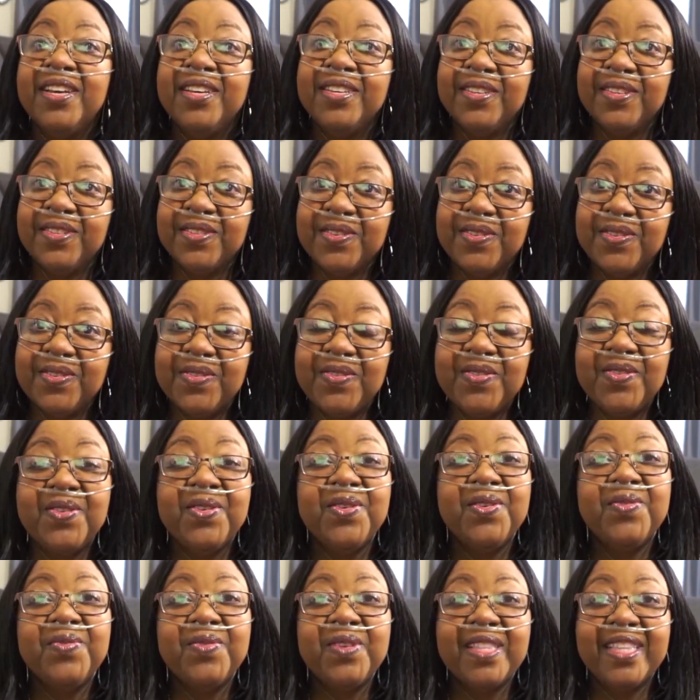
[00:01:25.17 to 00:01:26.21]
You know,
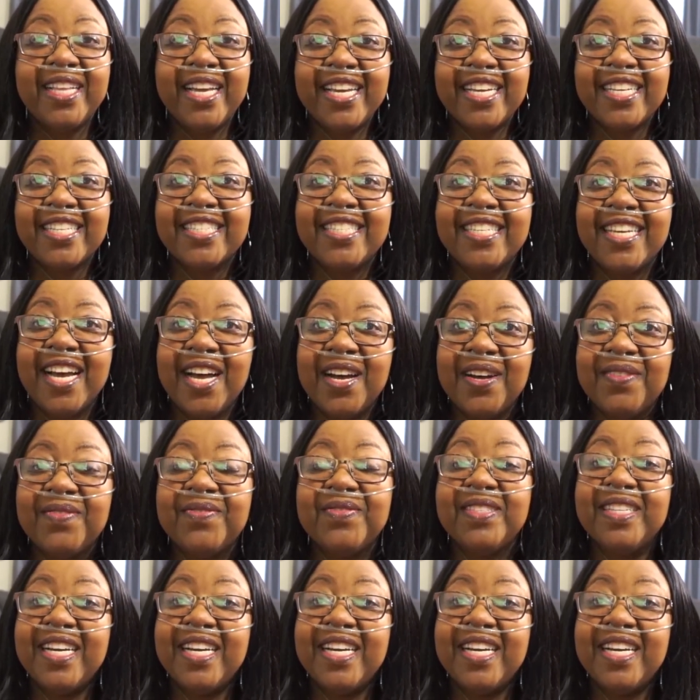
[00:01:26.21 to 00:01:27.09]
we like to have